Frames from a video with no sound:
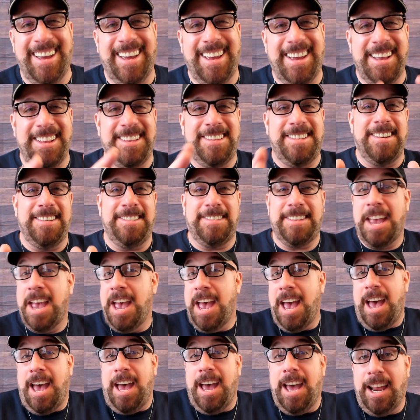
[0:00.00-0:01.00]
Just
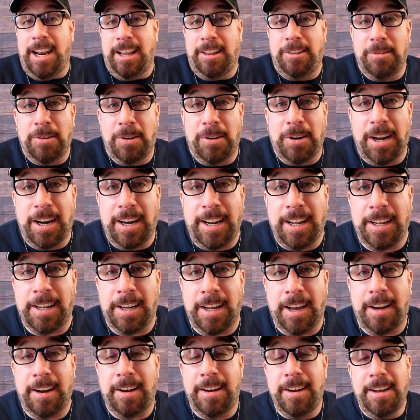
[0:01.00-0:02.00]
I had to throw that in
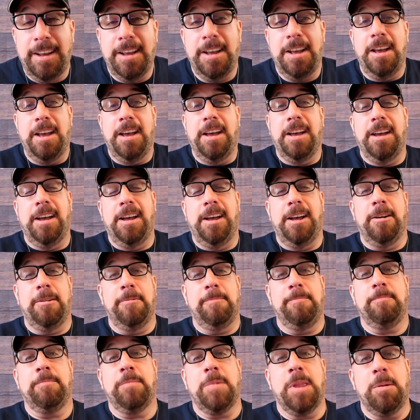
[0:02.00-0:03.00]
there.
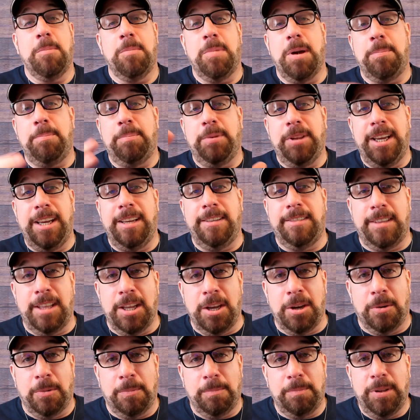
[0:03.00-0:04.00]
But please
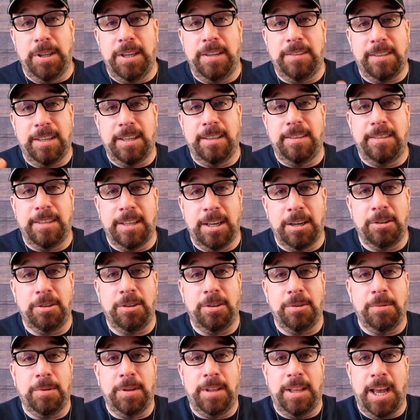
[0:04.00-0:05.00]
do. Please consider
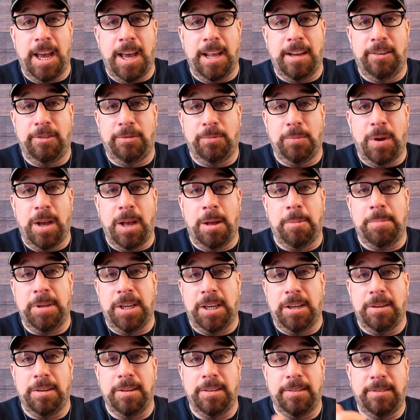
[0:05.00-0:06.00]
doing that as well,
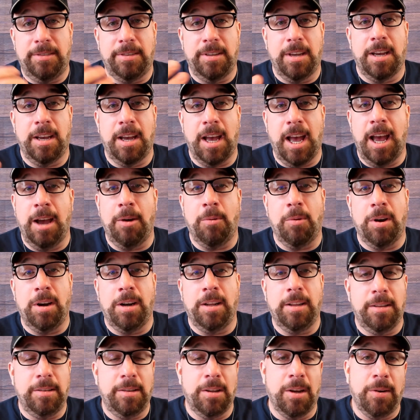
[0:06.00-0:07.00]
because I
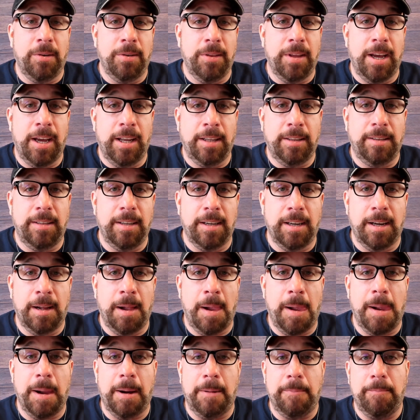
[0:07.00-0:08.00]
want to know that,
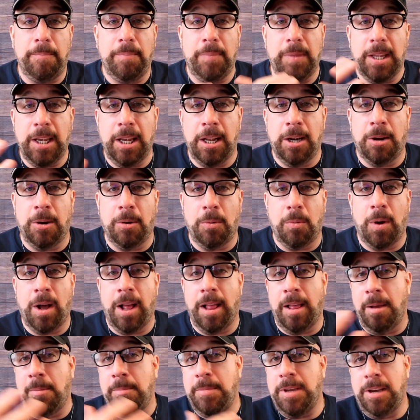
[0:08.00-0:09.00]

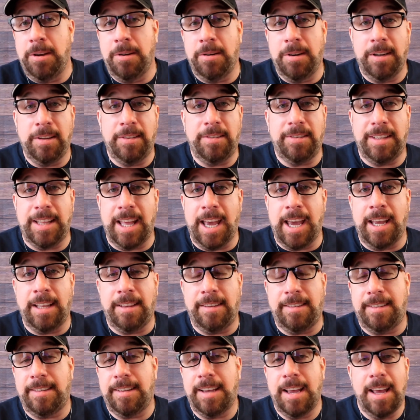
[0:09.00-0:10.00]
while I'm here in the
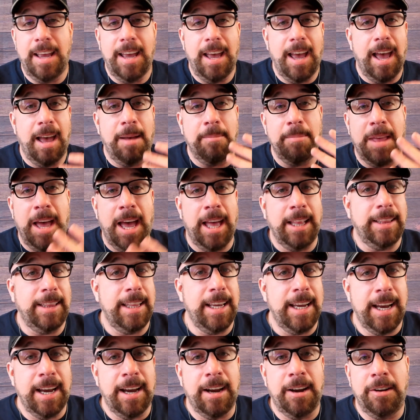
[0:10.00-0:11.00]
States, I'm not
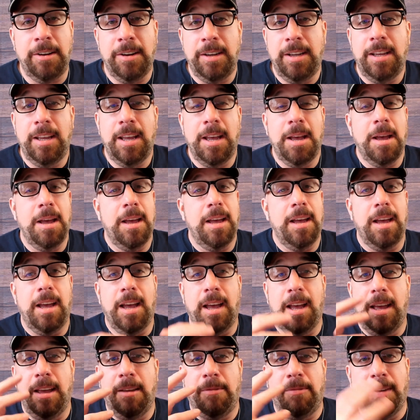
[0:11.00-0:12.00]
there.
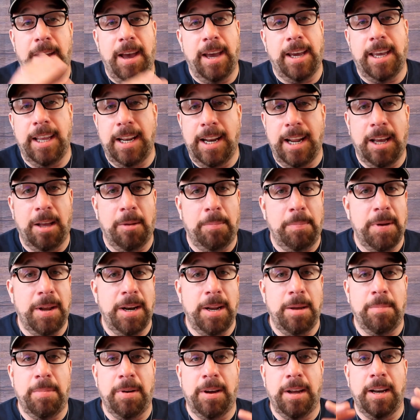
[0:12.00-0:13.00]
If I can help
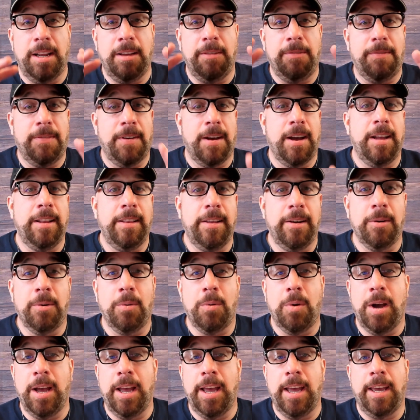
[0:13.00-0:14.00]
anybody find their
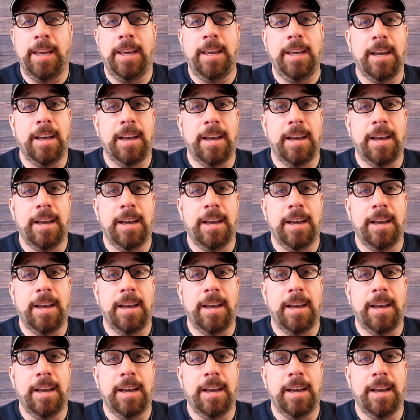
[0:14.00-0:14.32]
way